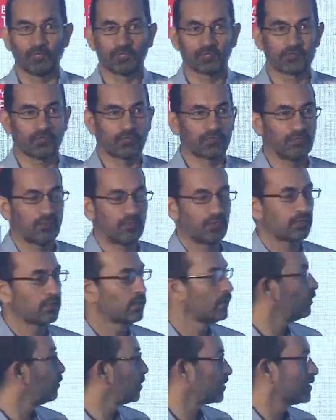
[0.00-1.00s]
does not fall,
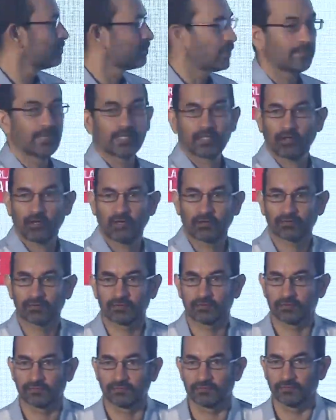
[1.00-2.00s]
you're simply better off,
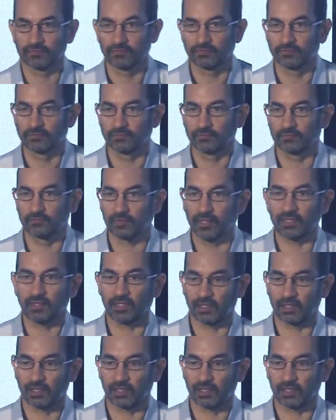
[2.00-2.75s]
right?